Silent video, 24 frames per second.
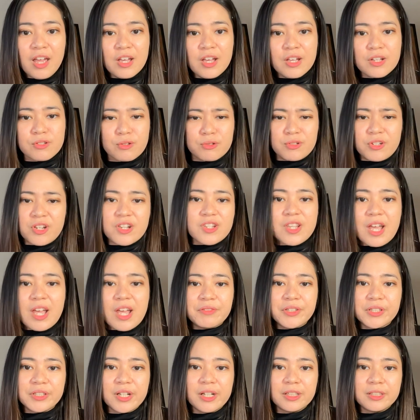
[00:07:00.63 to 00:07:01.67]
So you just
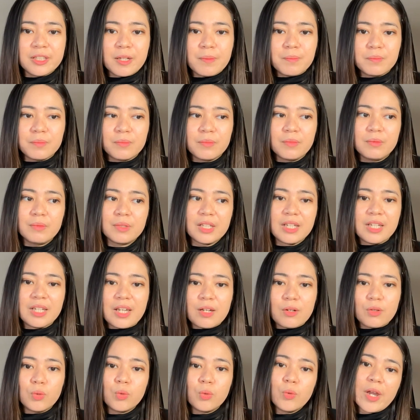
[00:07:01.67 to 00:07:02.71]
to tell them i
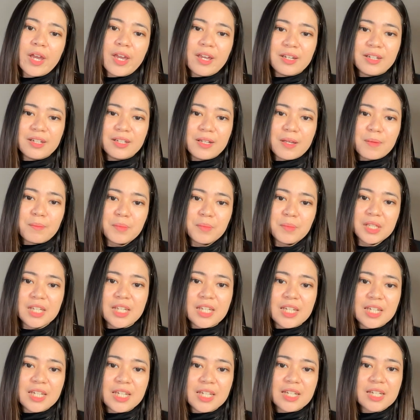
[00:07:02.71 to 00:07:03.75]
ue
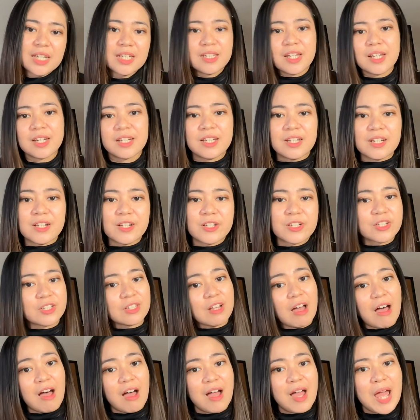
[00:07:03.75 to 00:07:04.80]
migi hidari
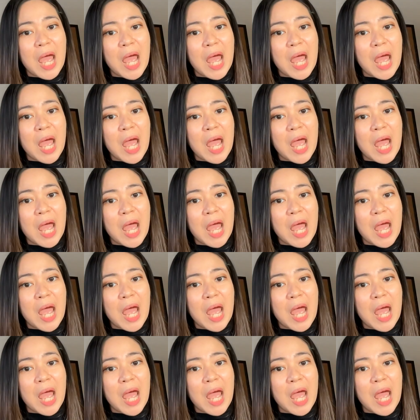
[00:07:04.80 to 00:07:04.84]
shita.